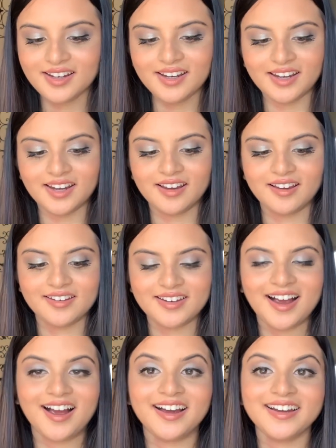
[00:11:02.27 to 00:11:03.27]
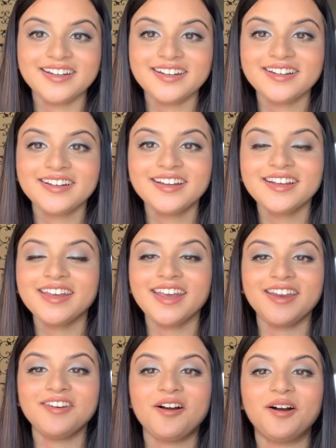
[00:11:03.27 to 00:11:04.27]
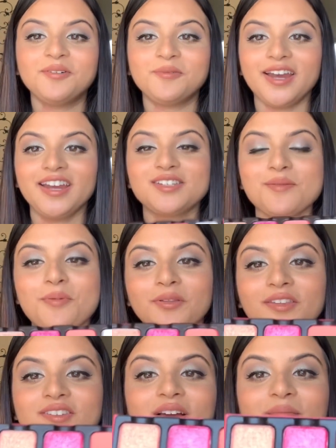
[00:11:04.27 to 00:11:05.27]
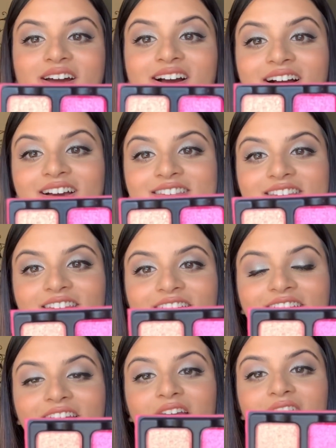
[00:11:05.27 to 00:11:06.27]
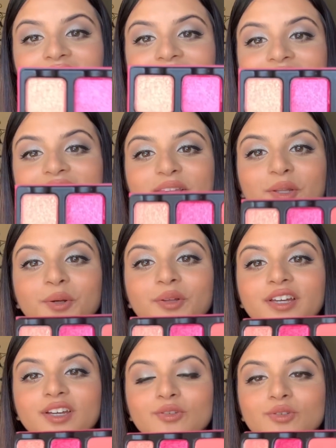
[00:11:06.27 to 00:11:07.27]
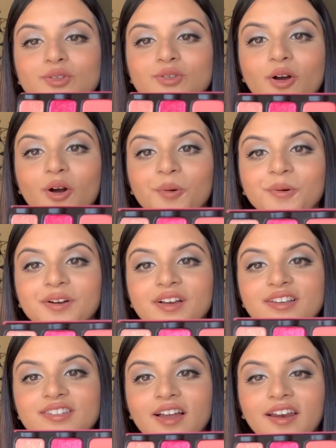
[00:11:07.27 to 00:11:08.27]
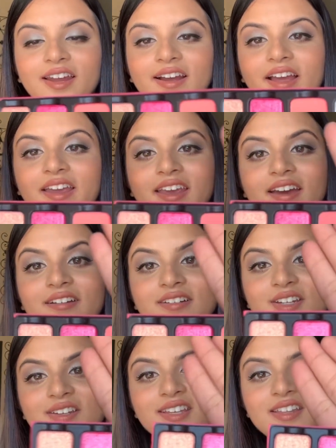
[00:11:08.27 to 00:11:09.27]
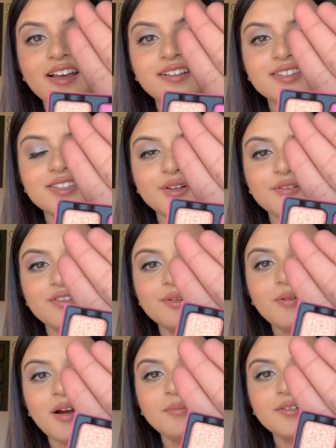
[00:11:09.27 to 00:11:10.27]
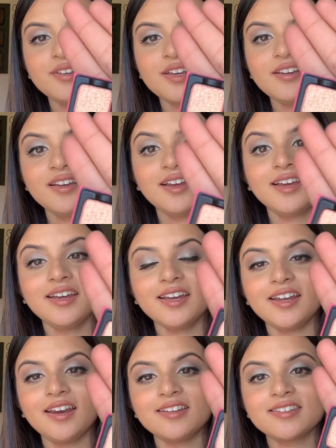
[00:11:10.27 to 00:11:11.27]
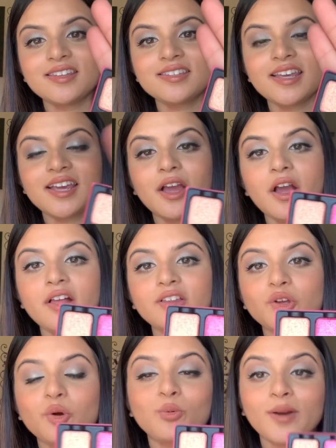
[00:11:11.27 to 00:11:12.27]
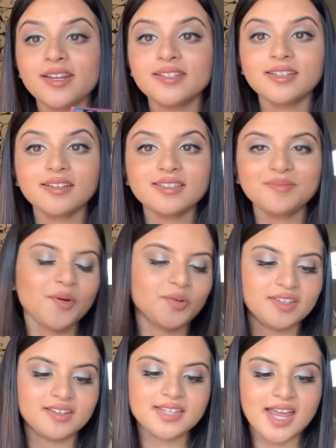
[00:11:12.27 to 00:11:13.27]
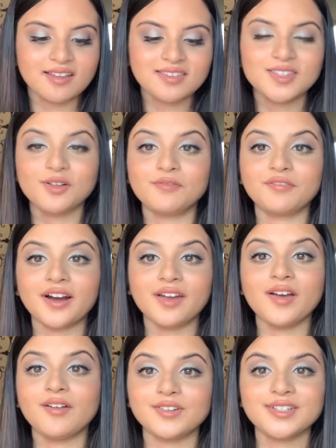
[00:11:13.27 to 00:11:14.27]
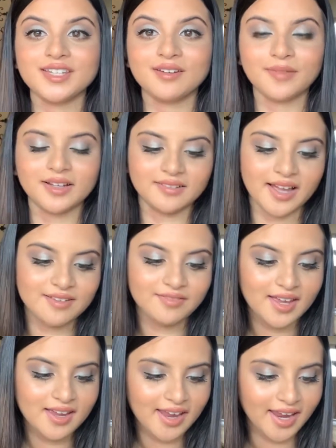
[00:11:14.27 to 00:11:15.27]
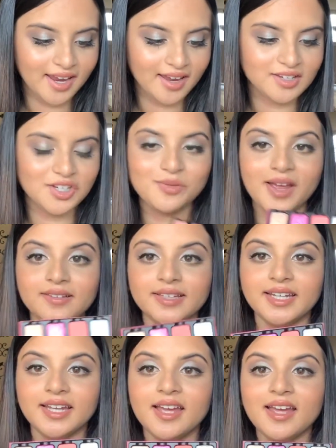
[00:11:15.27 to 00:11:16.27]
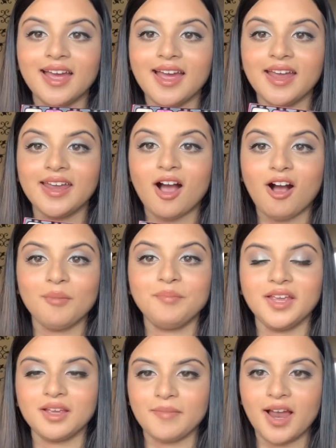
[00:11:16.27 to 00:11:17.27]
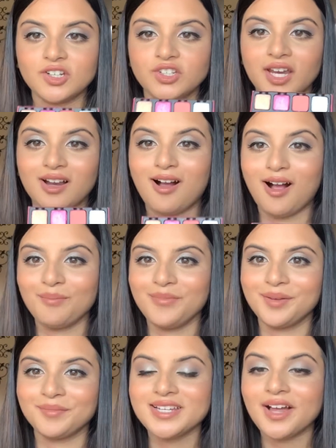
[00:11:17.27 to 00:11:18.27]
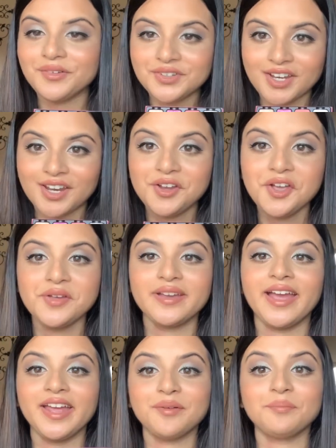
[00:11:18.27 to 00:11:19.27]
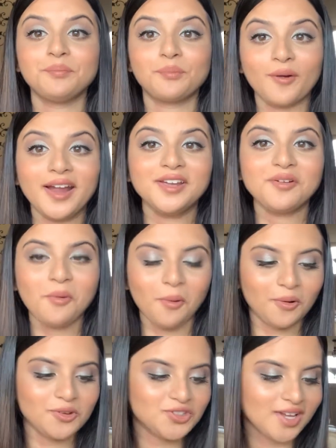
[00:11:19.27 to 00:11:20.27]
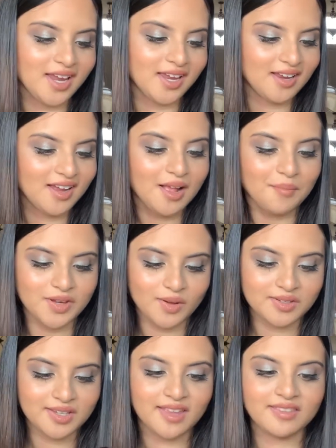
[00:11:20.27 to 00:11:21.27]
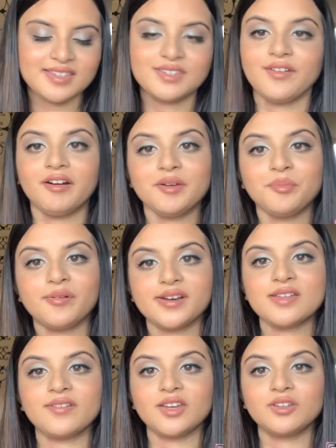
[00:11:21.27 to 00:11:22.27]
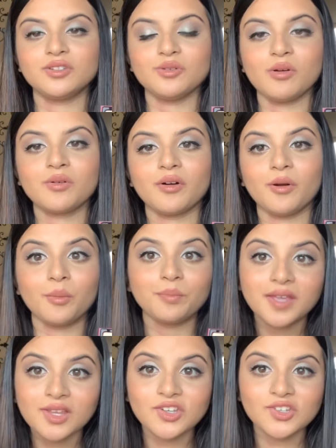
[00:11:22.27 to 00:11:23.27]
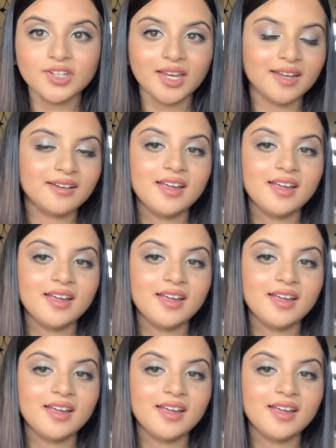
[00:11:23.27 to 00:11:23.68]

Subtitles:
and I cannot wait to put this on my eyes. Like, it literally is so stunning. I can't, do you see that silver properly? It is this like craziest, most intense silver I've ever seen in my life, and you get like a hot pink matte shade, a hot pink metallic shade, you get a bright coral shade, but you also get this very pretty like duochrome peachy shade.